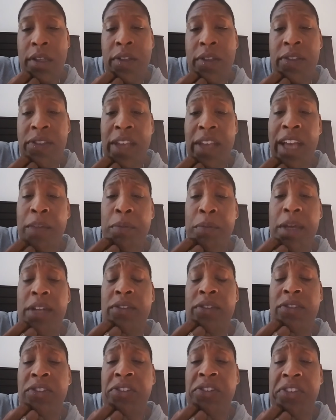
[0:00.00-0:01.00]
SecMed
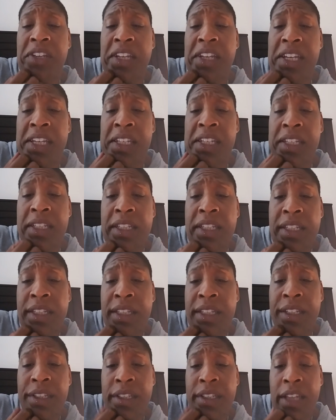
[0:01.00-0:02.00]
is the shit.
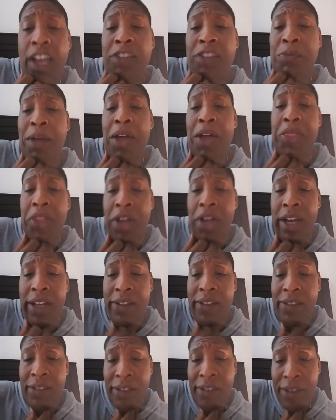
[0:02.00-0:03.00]
That's my
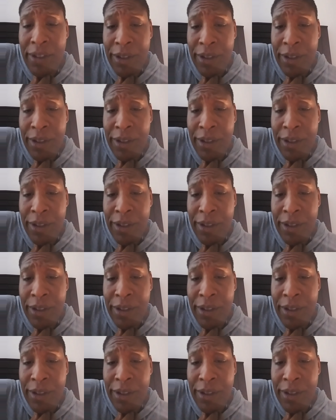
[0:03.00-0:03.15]
thoughts.